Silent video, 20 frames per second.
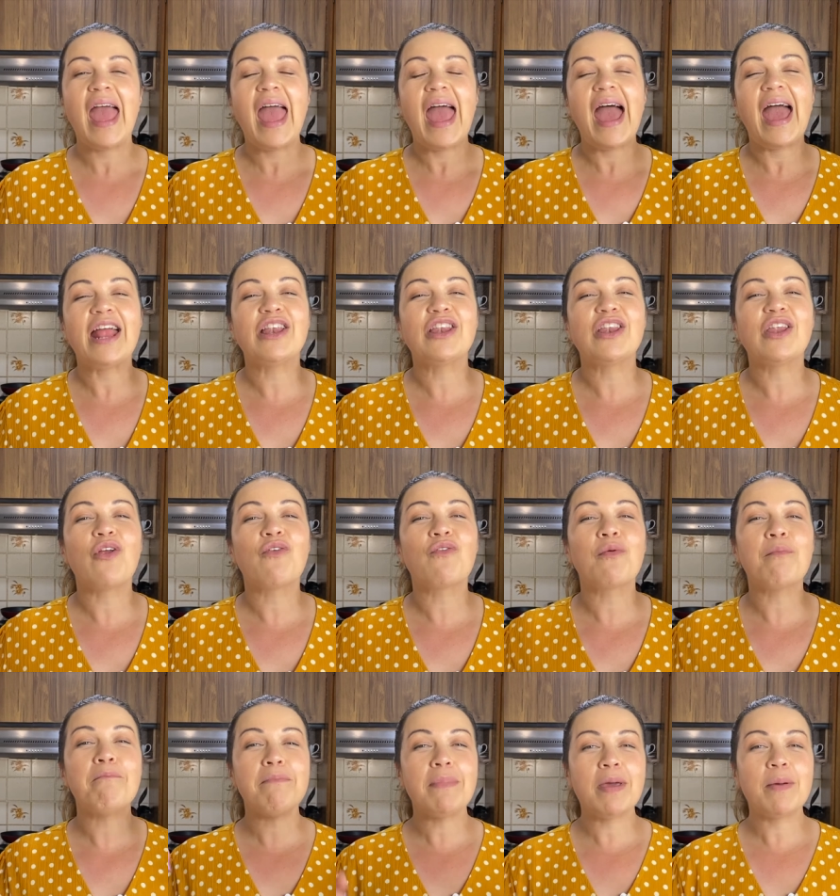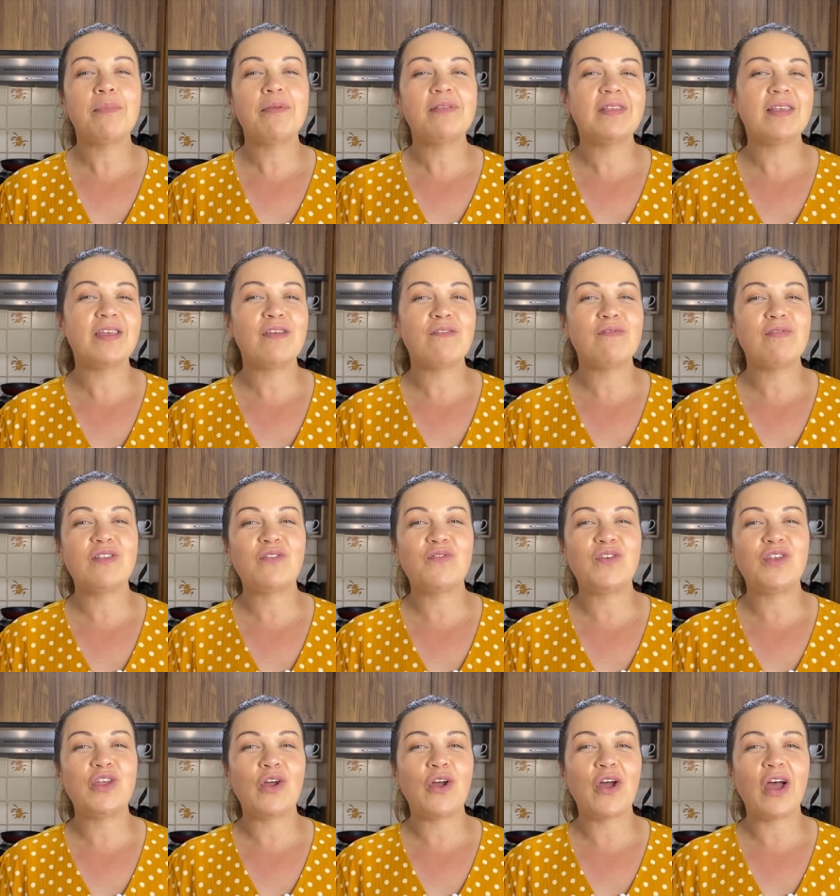and remember to give this
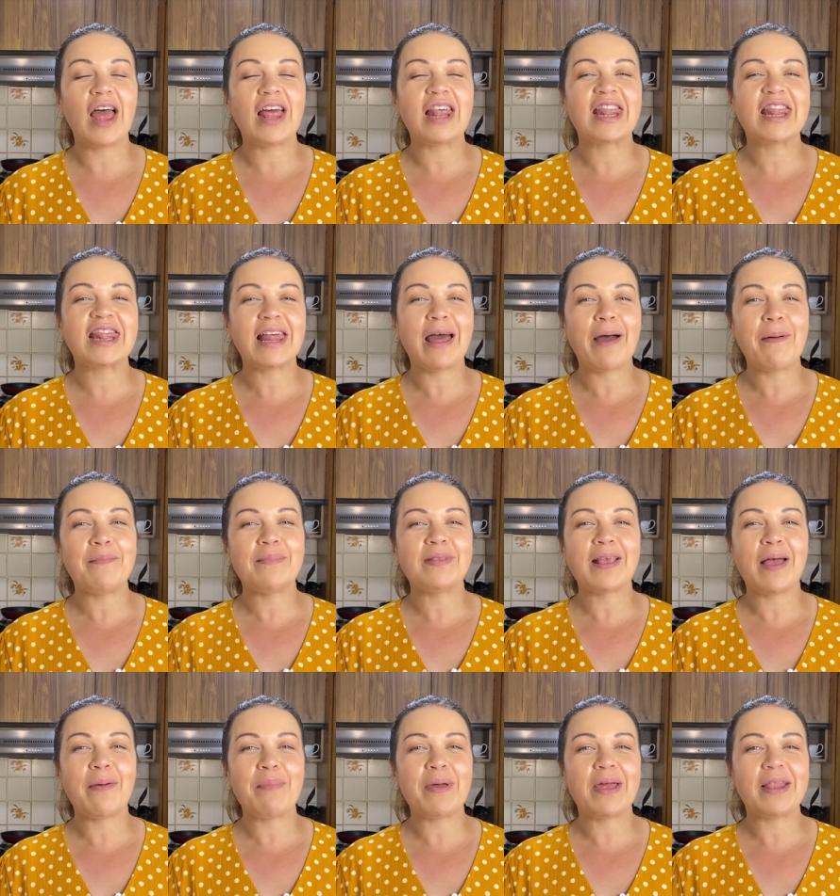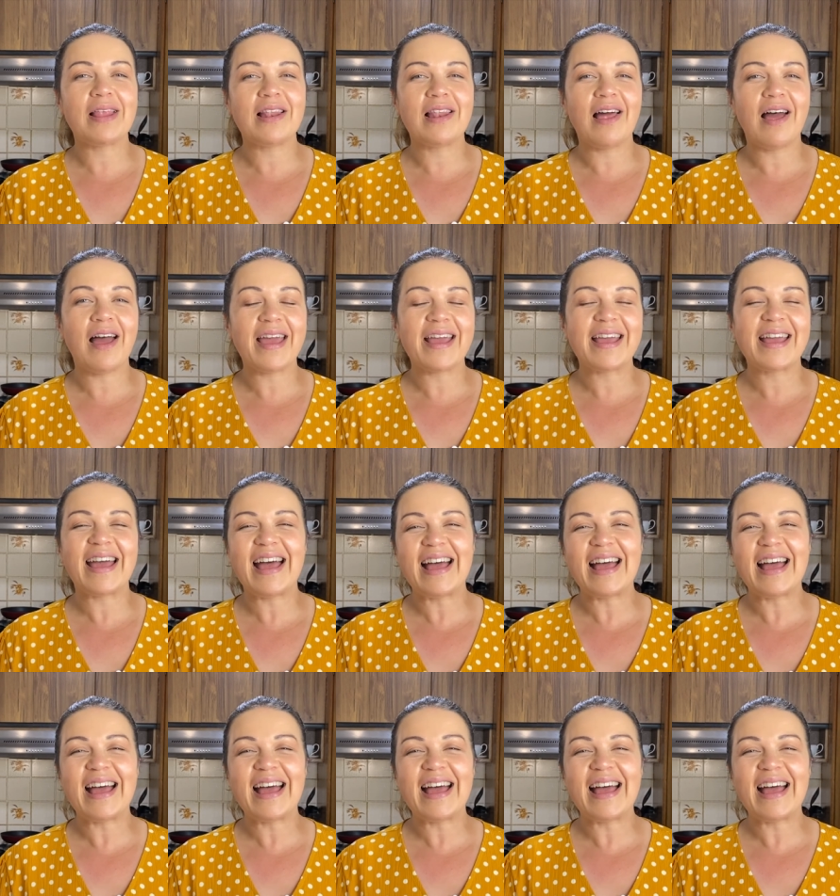video a thumbs up and a like.